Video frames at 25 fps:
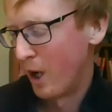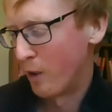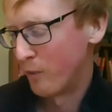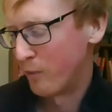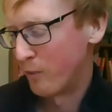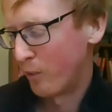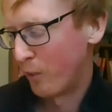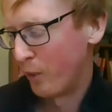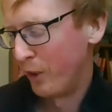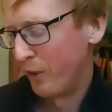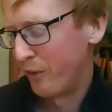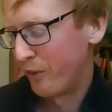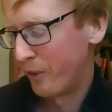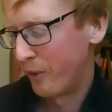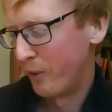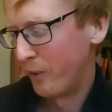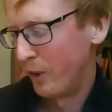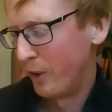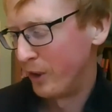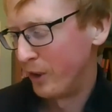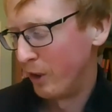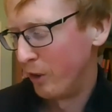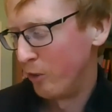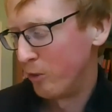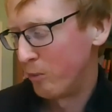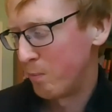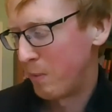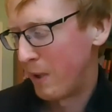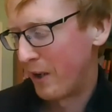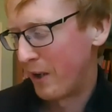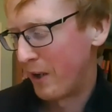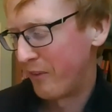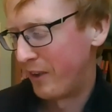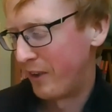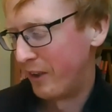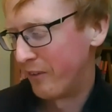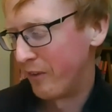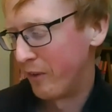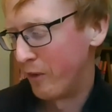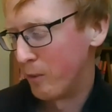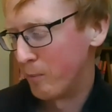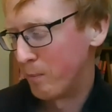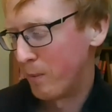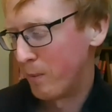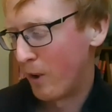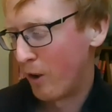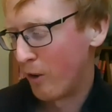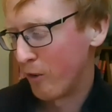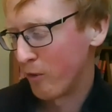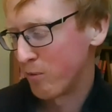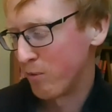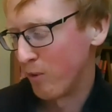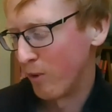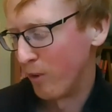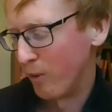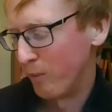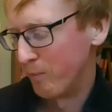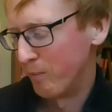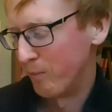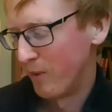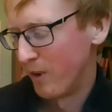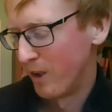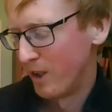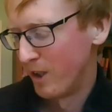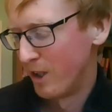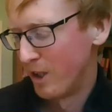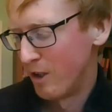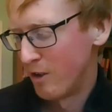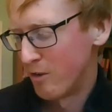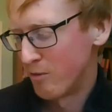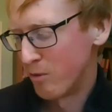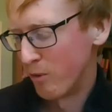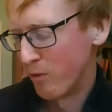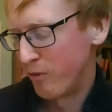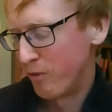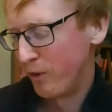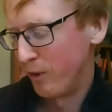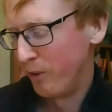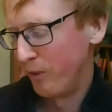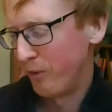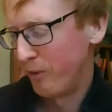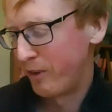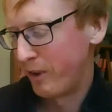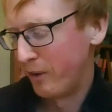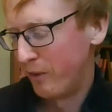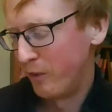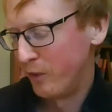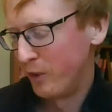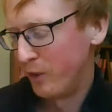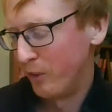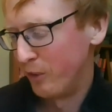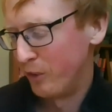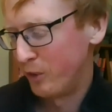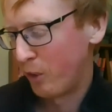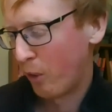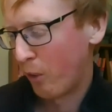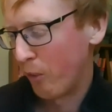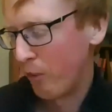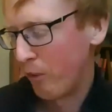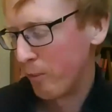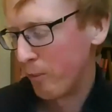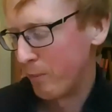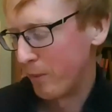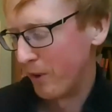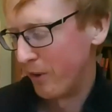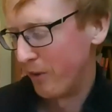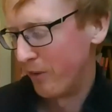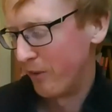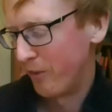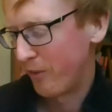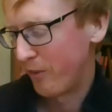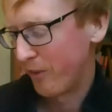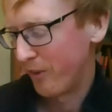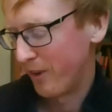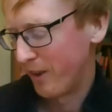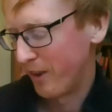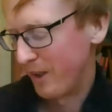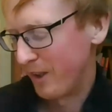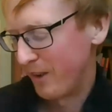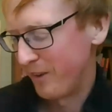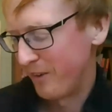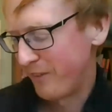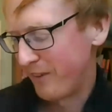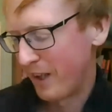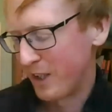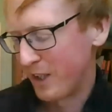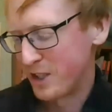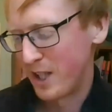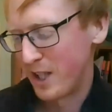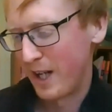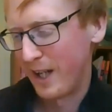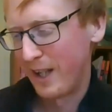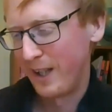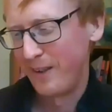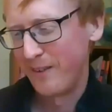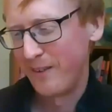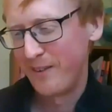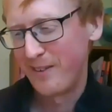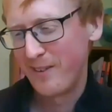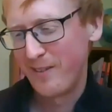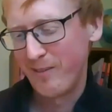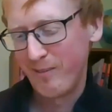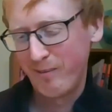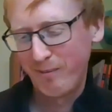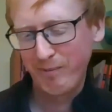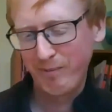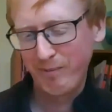Avoid single-use plastics in the bathroom. Refuse single-use condiment sachets.